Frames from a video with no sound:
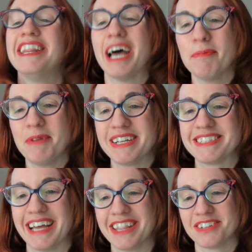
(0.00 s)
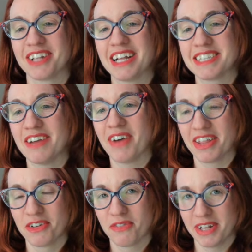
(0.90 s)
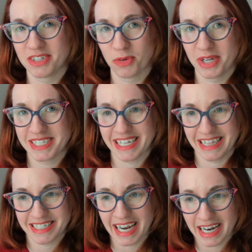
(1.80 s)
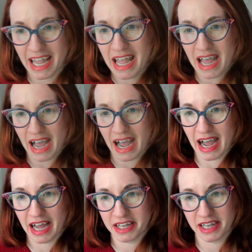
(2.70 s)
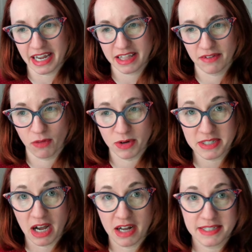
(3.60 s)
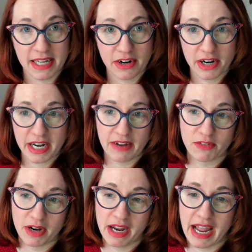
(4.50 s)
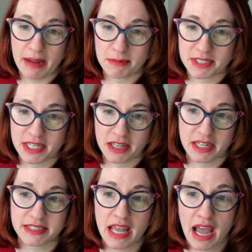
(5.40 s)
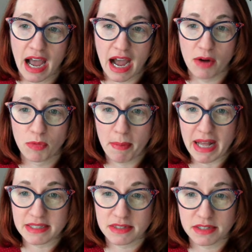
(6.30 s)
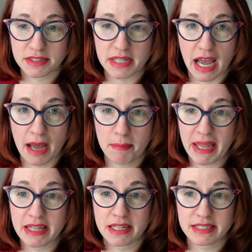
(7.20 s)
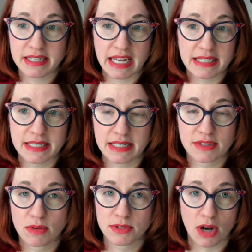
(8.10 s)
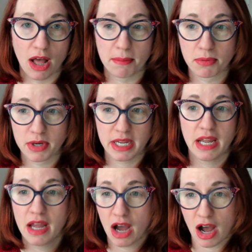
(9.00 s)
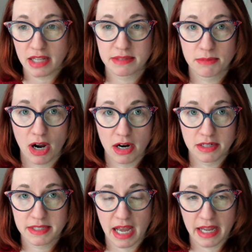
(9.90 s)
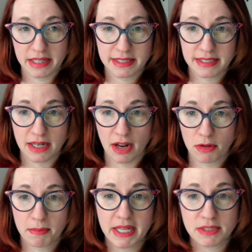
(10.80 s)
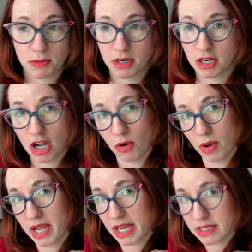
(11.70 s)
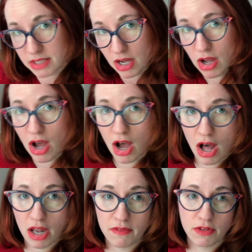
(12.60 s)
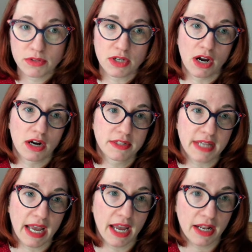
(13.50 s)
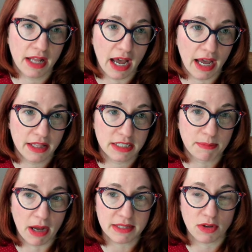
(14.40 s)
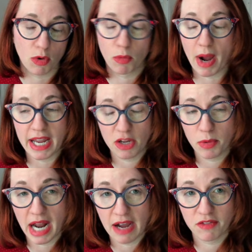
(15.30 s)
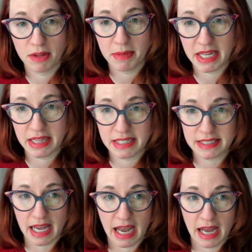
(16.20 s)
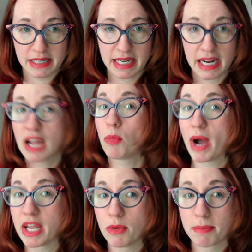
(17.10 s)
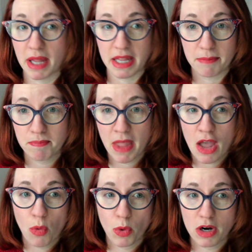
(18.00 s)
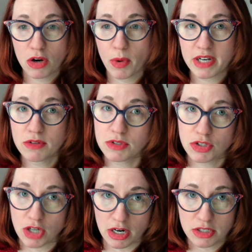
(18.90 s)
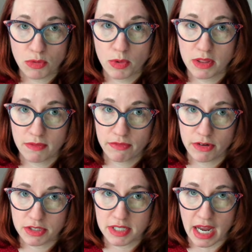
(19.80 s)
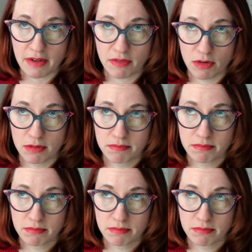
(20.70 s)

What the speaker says: that being said, there's lots of other fun toys in this deck, like the four songs that are in every Amber Steel list, Rapunzel's, Piglets, Daisies. Those are all pretty awesome cards in this list. Along with Pete's, we're going to go into all of those cards and the spots or why you would have them in this deck and why you would play them. We're going to start with the first half, or